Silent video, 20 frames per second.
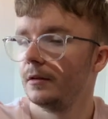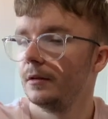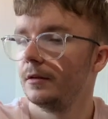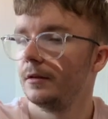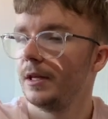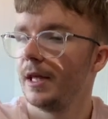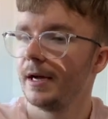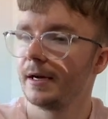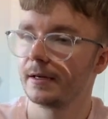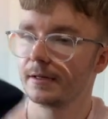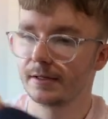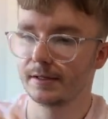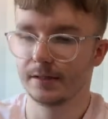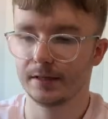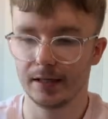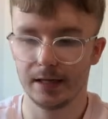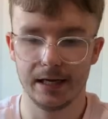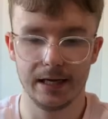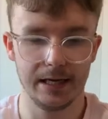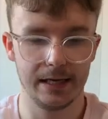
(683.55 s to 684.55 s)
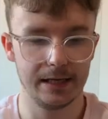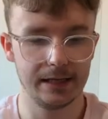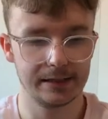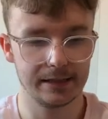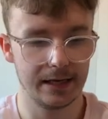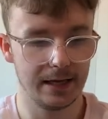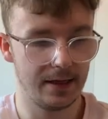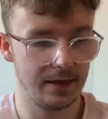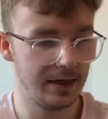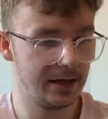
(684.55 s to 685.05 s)
Next
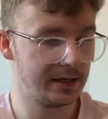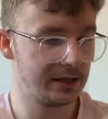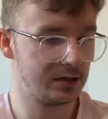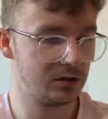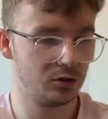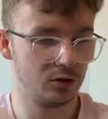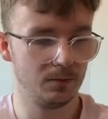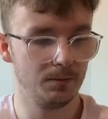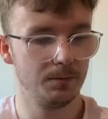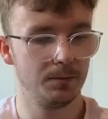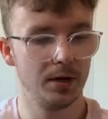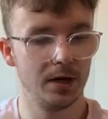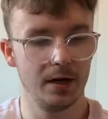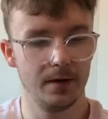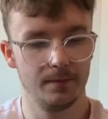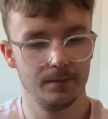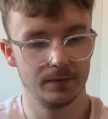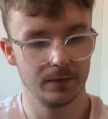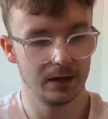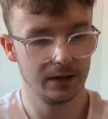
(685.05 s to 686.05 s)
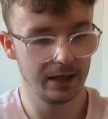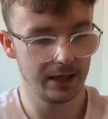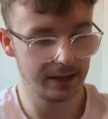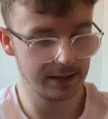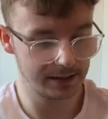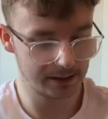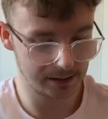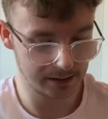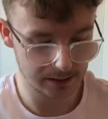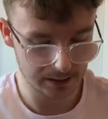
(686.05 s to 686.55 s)
is this jumper.
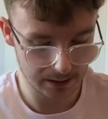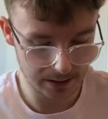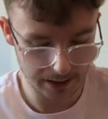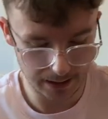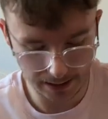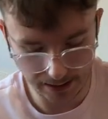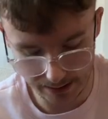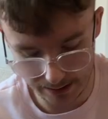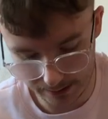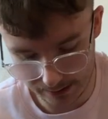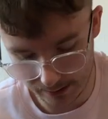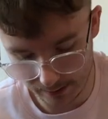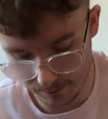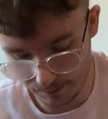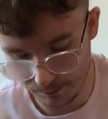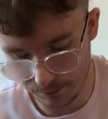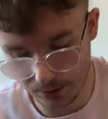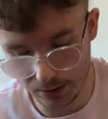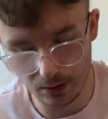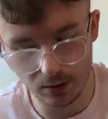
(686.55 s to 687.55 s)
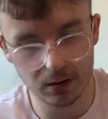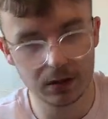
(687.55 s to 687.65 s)
This is Pure